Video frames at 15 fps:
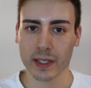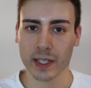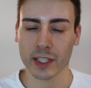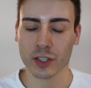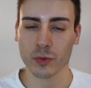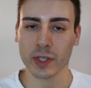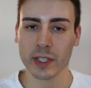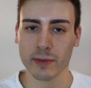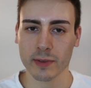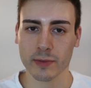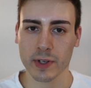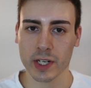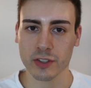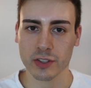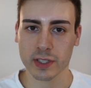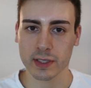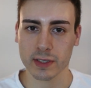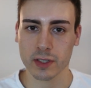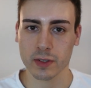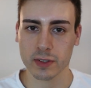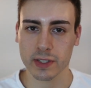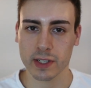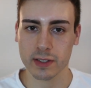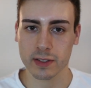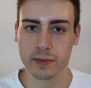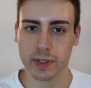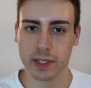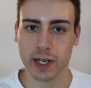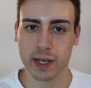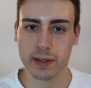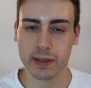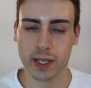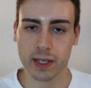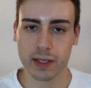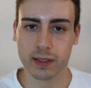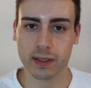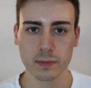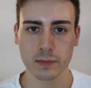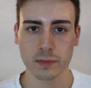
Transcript: it's really refreshing, the scent of it, I think.